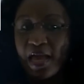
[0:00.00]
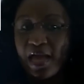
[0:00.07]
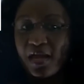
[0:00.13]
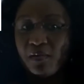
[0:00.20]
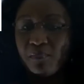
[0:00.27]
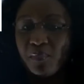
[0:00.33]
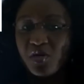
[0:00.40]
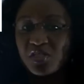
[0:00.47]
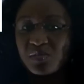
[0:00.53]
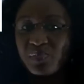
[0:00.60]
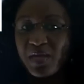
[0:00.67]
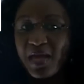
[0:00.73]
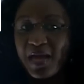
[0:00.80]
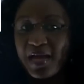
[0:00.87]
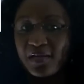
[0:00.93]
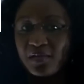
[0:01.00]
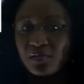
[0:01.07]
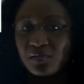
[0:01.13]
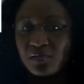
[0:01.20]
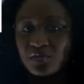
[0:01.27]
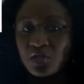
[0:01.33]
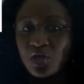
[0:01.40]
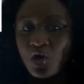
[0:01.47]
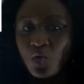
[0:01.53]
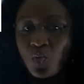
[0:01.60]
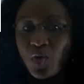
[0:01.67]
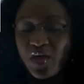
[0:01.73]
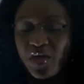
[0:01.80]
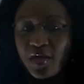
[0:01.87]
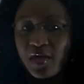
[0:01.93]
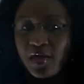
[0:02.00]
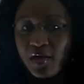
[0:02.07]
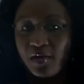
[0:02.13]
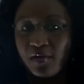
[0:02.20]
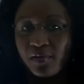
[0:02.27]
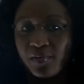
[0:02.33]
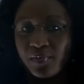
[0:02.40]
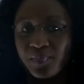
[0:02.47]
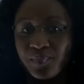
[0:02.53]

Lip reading: and must be handled with care.